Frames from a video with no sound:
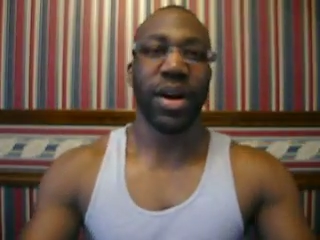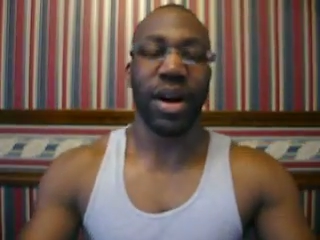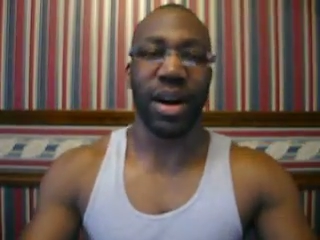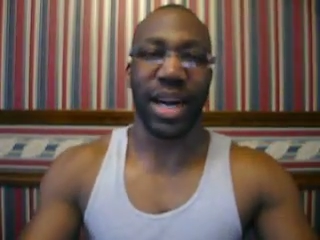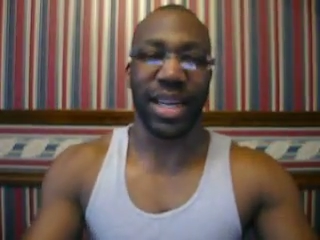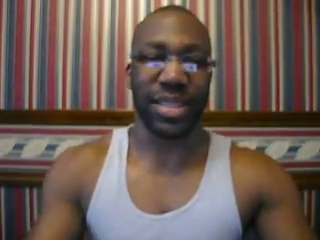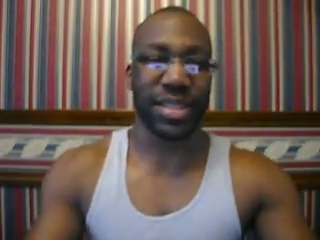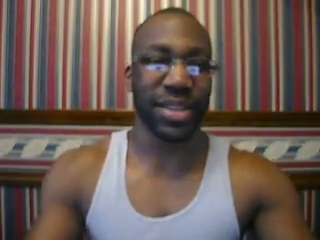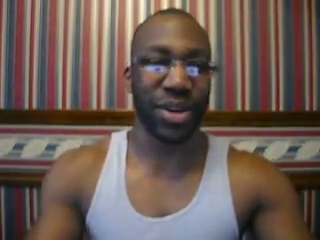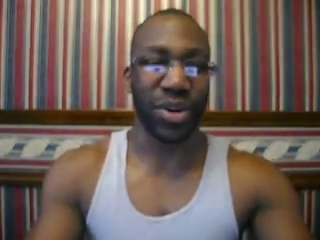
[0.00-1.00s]
Alright,
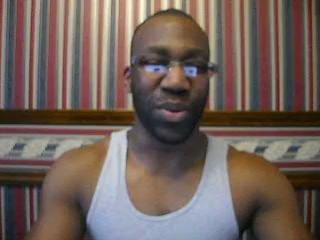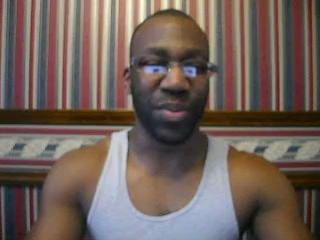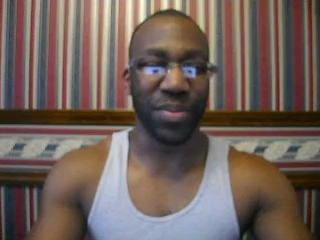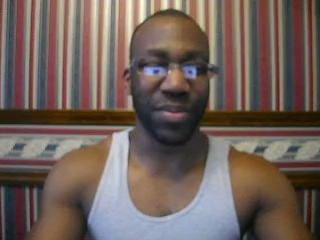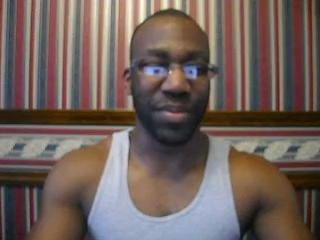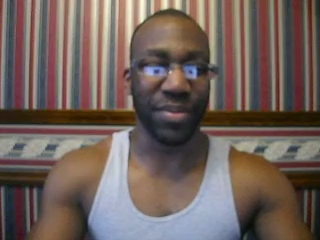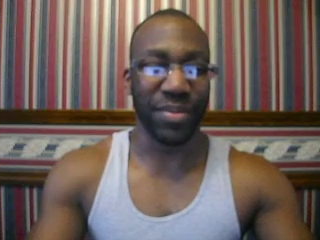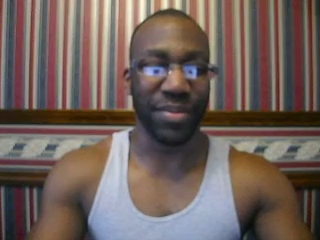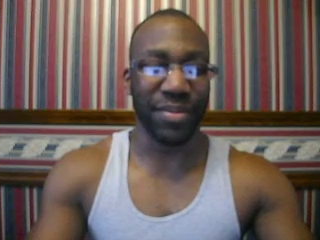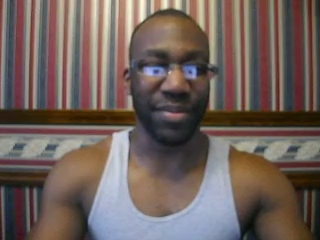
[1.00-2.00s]
so
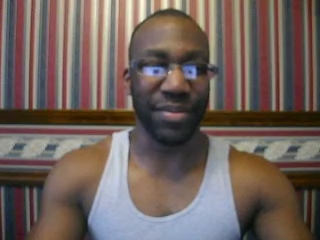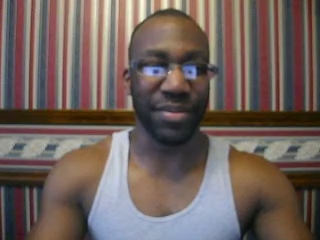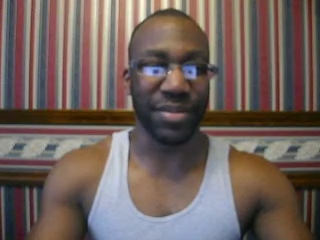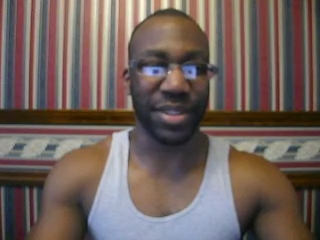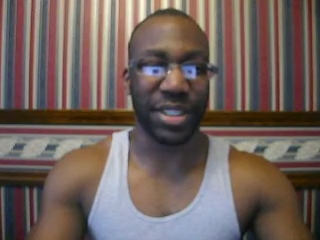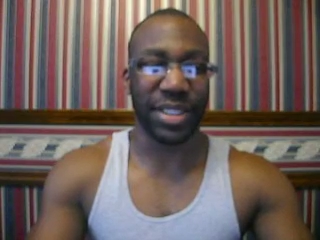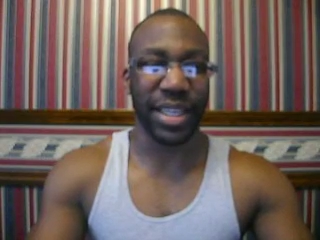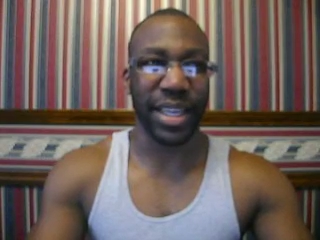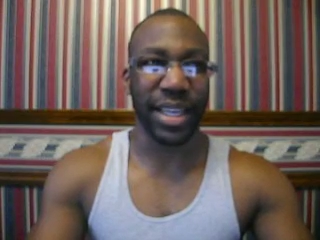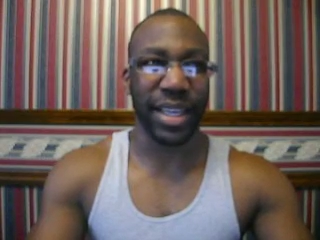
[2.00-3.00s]

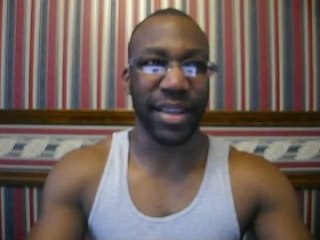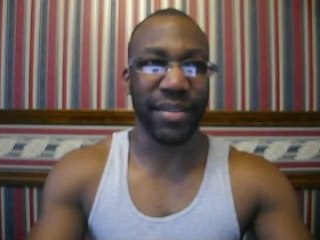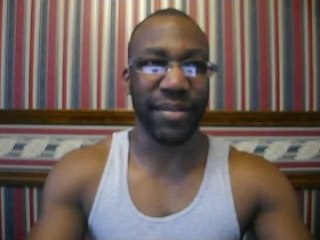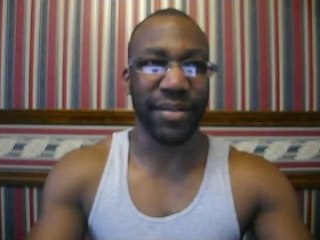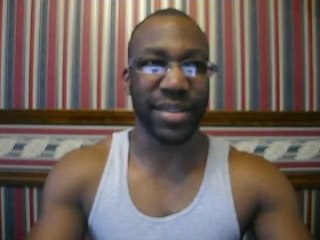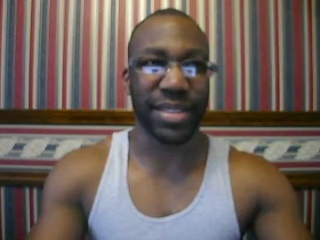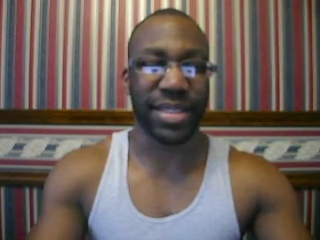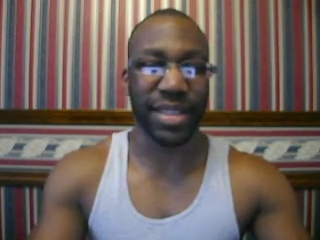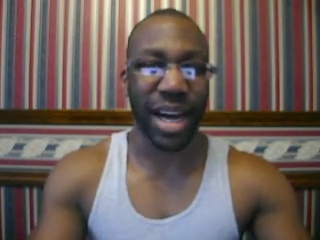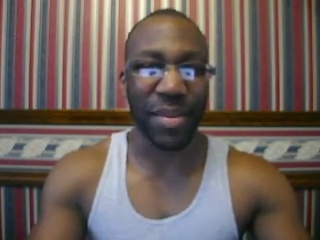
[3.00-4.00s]
she
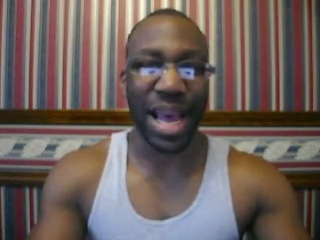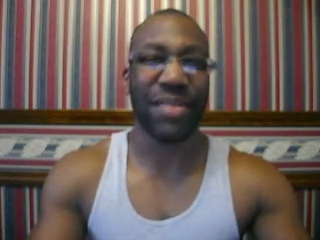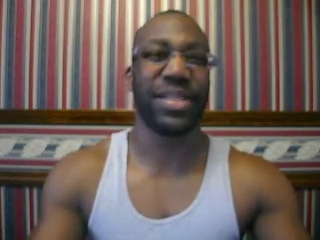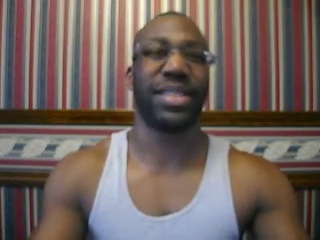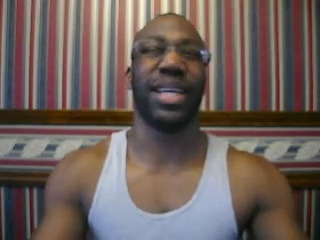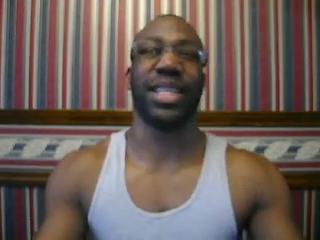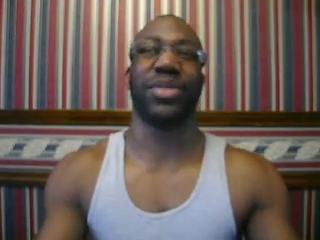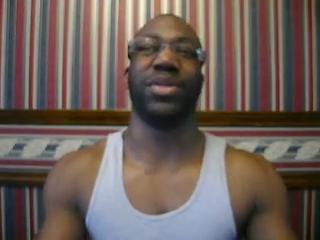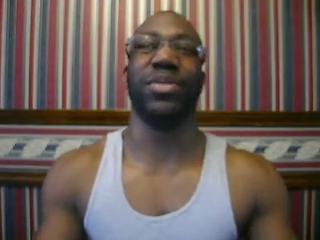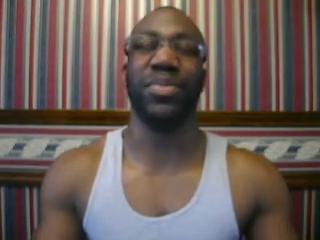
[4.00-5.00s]
stopped having sex
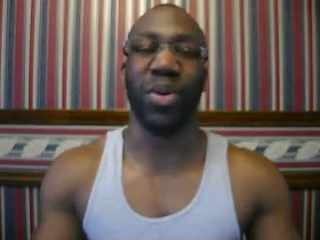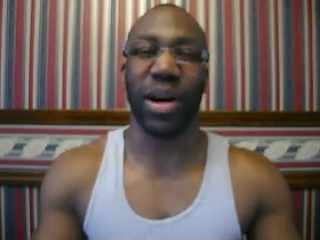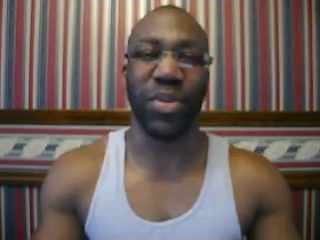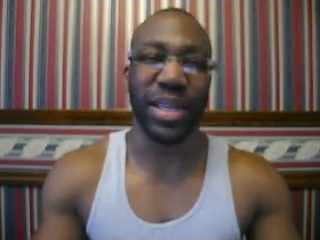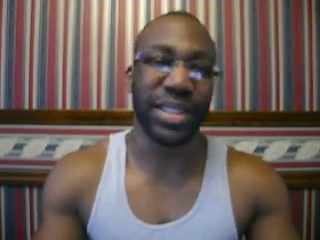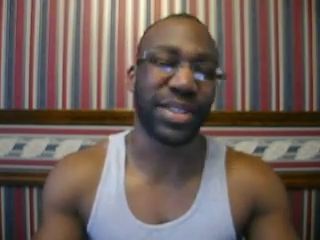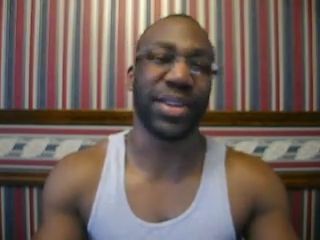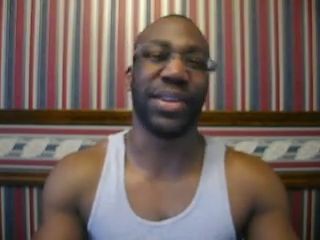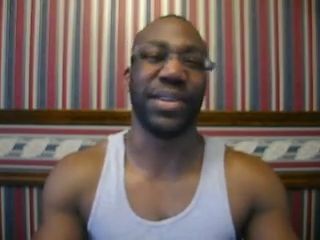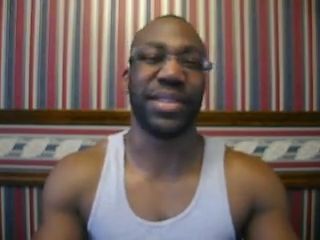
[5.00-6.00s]
with the boy when he
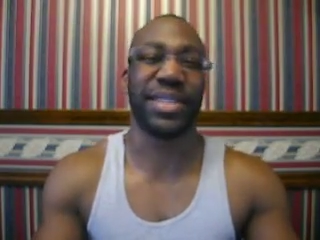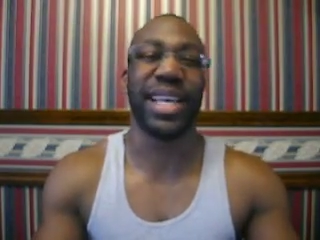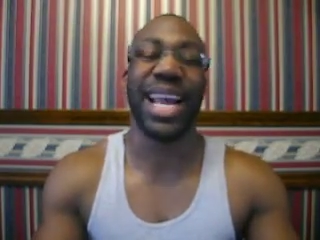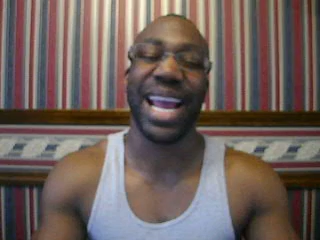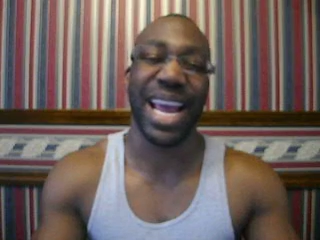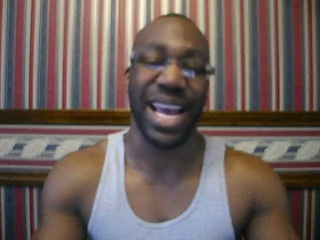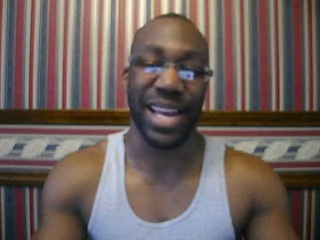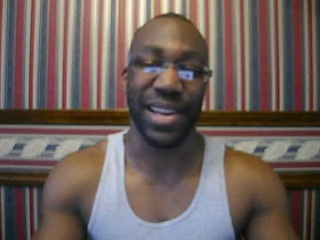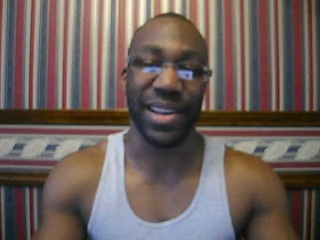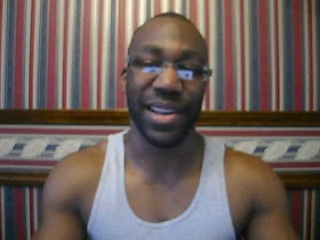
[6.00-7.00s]
turned
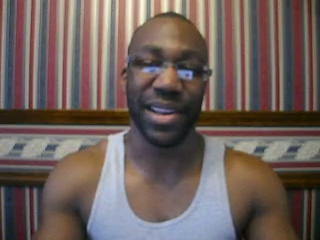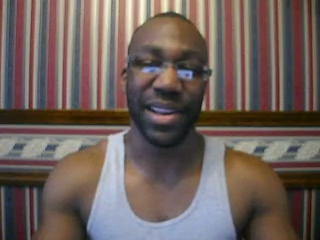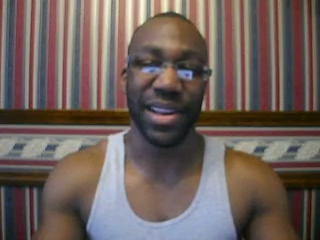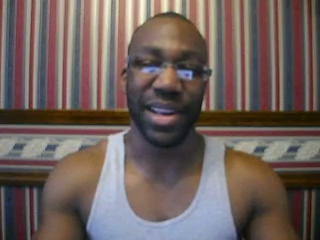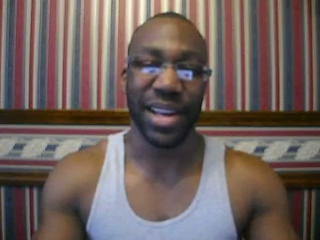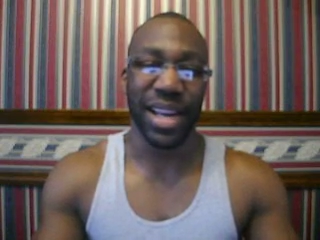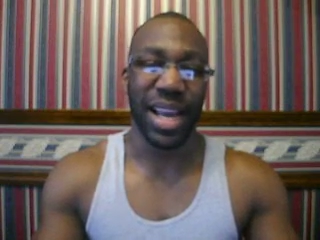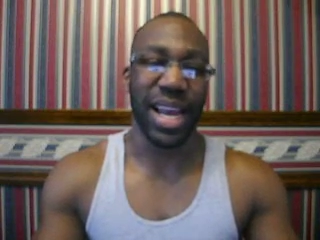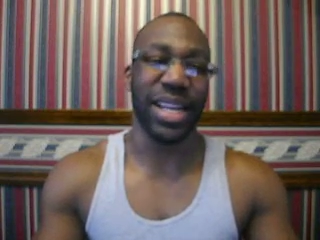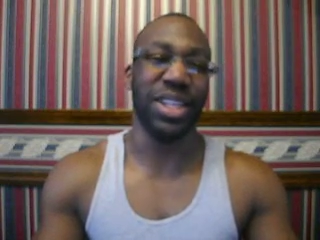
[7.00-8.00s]
10,
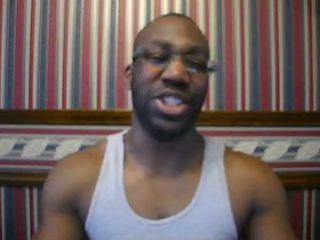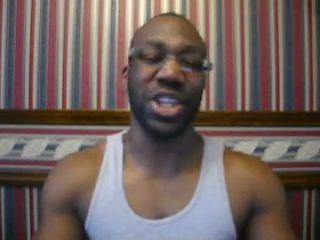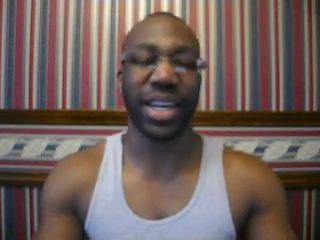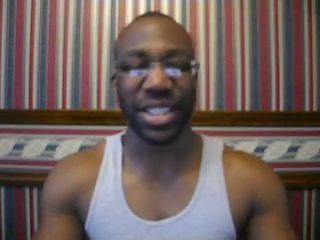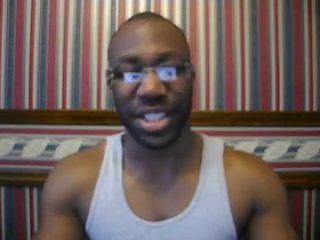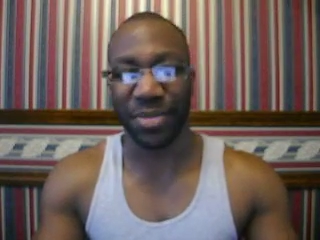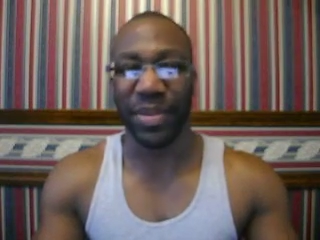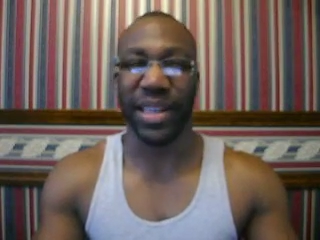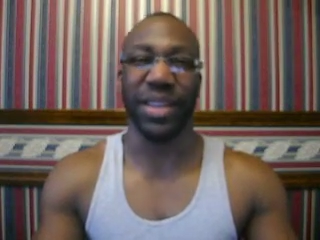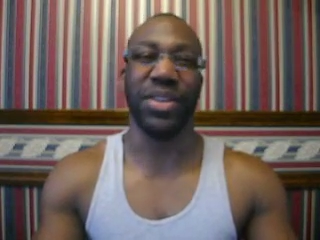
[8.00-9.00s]
and the judge is
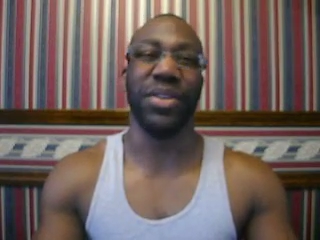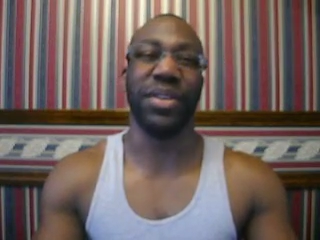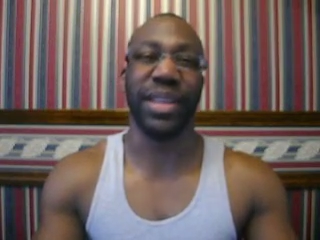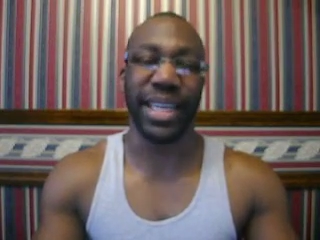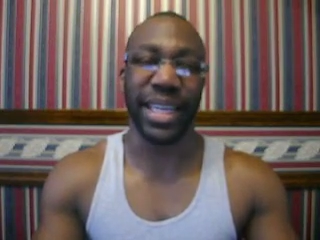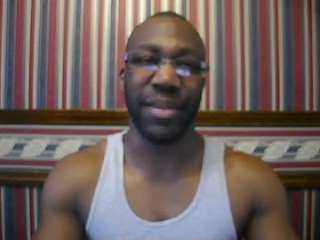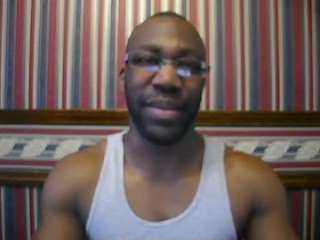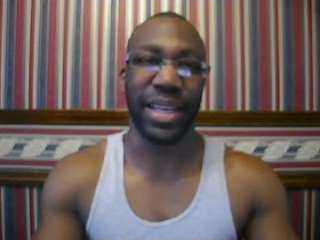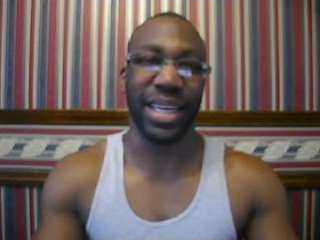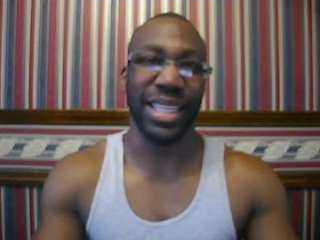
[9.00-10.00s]
being a little
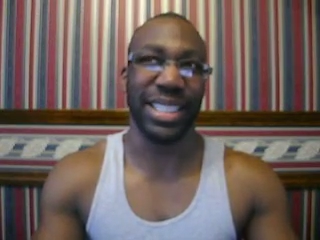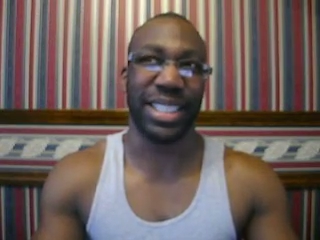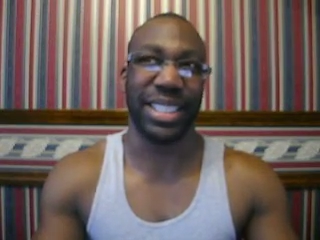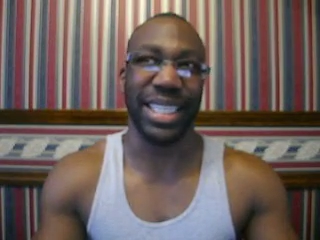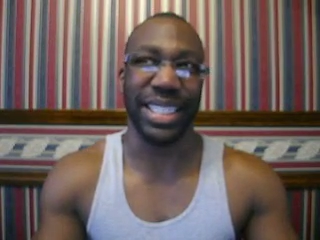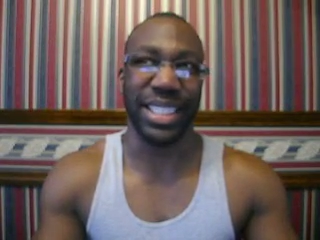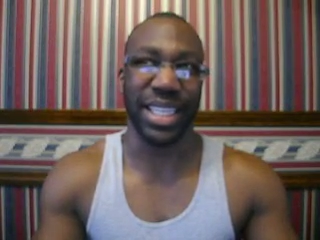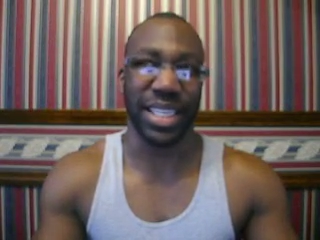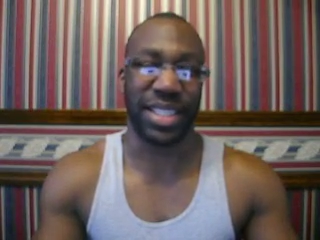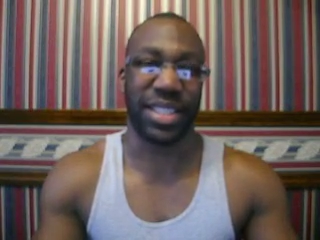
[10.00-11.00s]
lenient because she
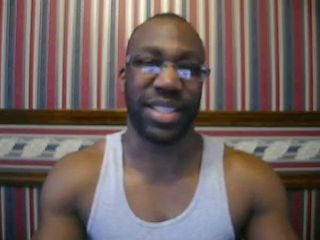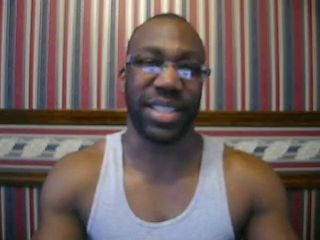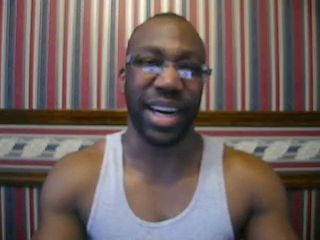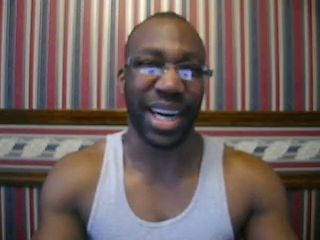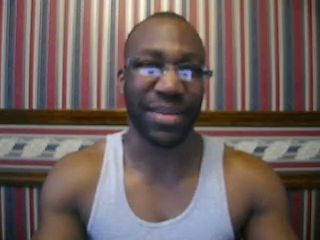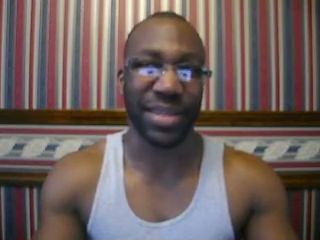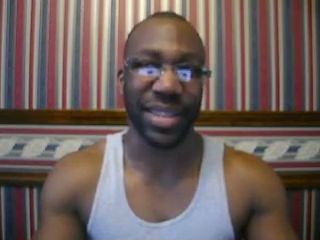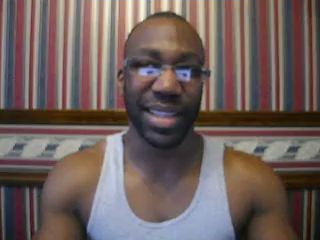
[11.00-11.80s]
just stopped.